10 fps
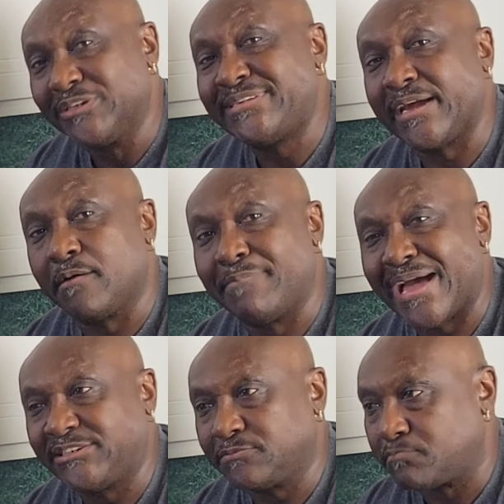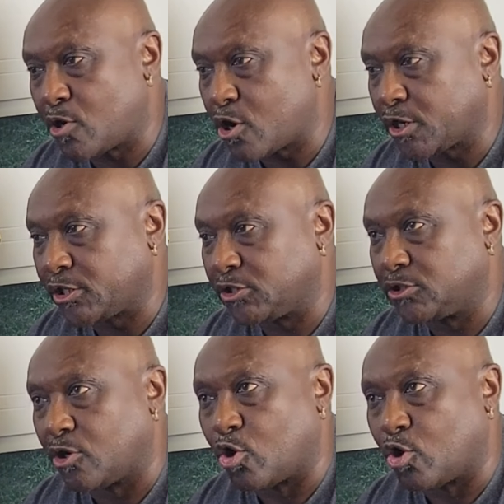can take a magic marker